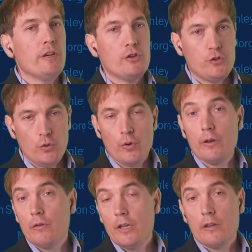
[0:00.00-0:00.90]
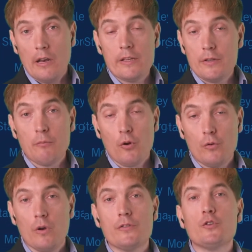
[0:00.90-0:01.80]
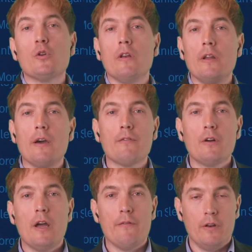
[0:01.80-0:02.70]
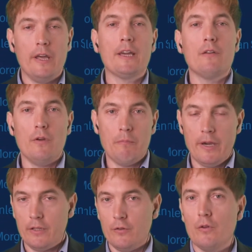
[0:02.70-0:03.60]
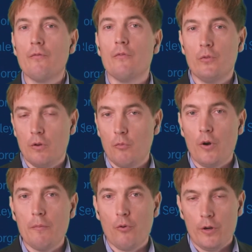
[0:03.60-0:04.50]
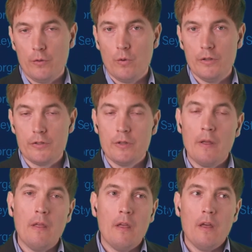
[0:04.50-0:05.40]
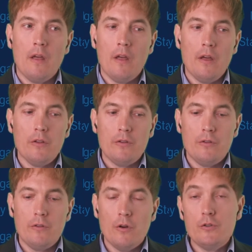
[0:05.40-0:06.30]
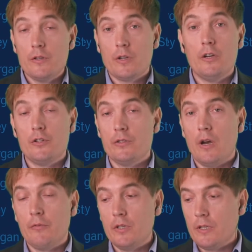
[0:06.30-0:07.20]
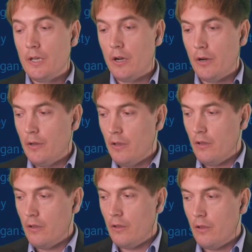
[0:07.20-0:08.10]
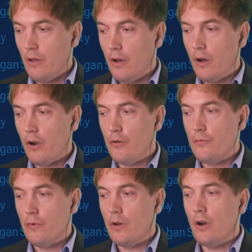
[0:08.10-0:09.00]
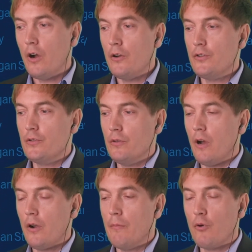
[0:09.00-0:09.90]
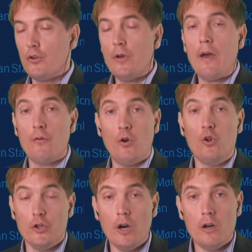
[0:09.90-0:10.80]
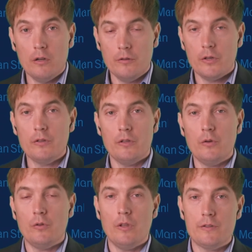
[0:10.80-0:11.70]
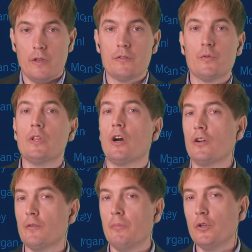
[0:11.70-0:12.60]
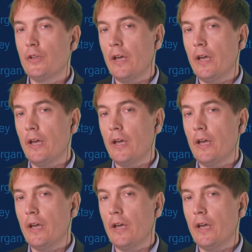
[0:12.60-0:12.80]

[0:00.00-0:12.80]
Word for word: issue in, in the less important ones should never have a negative impact to the, to the more important ones. Those discussions obviously are, are are, are important to have early on. You, you, it's, it's really hard to build